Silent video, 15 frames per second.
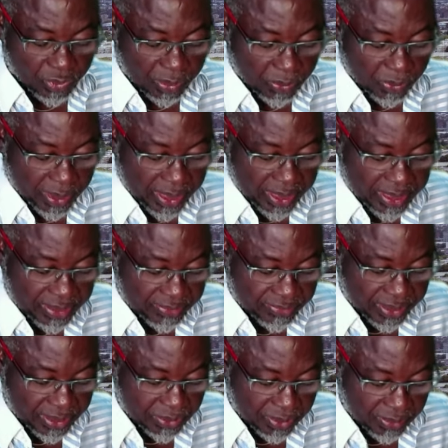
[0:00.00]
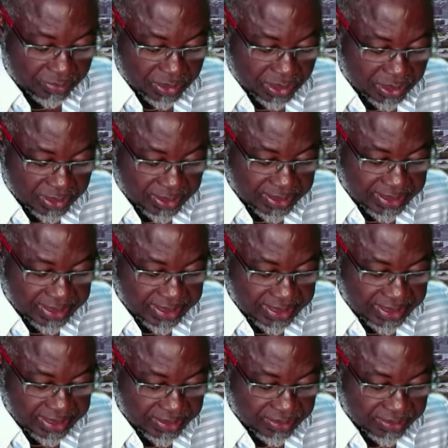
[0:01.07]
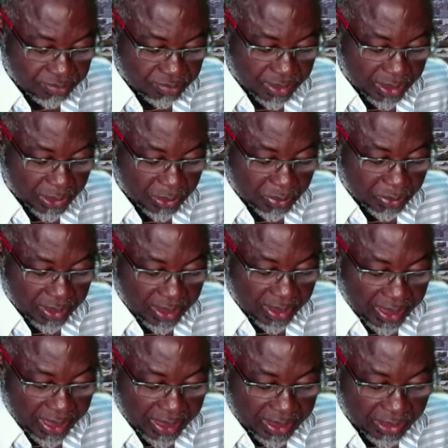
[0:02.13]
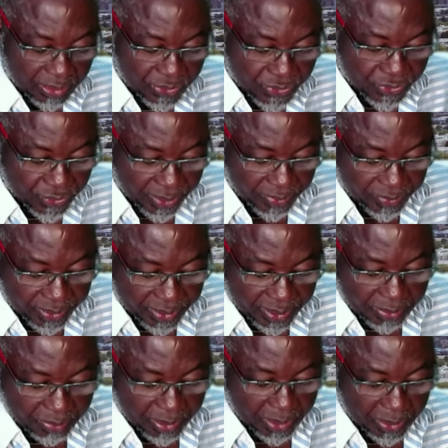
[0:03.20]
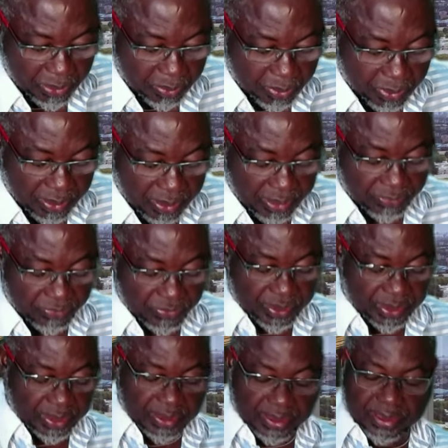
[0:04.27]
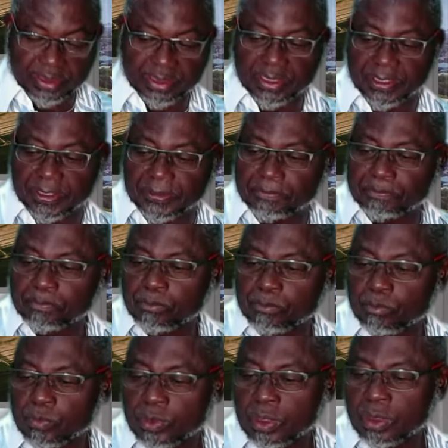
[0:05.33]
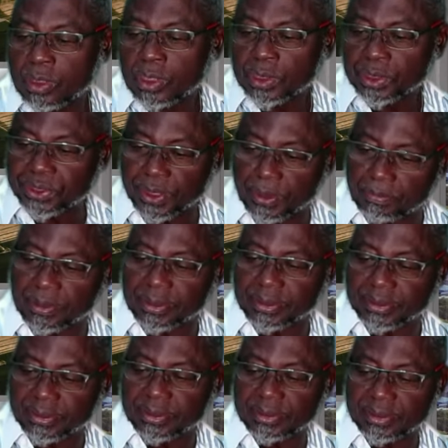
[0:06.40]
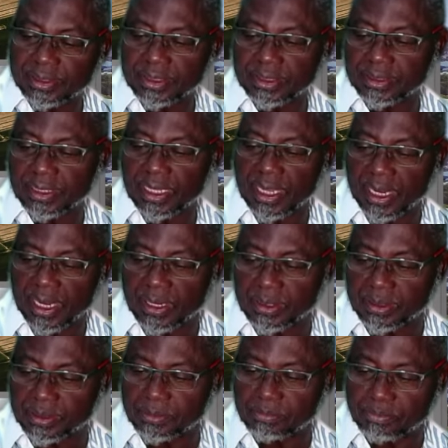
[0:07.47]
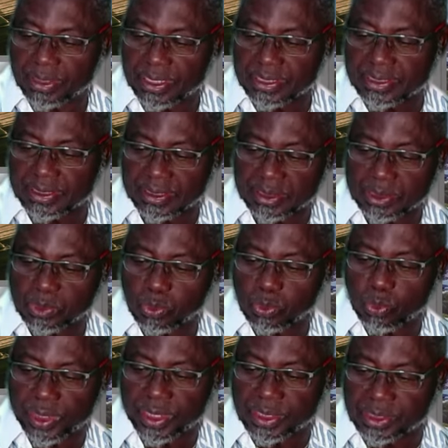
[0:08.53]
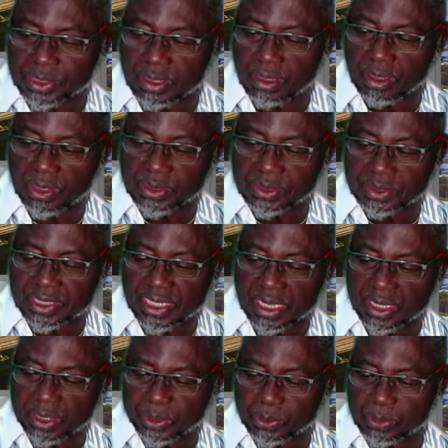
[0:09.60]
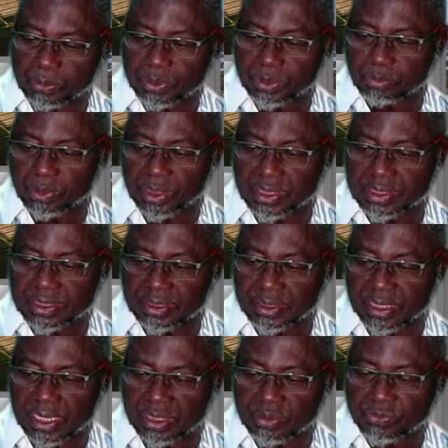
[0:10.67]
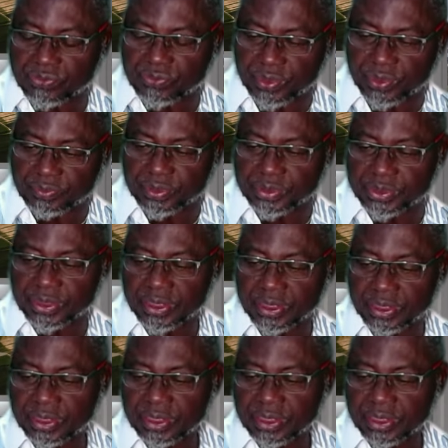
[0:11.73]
From wherever you have joined, may you be highly favored. May you be lifted today. Dublin in Ireland, blessings. Windsor, Ontario, be blessed and highly favored.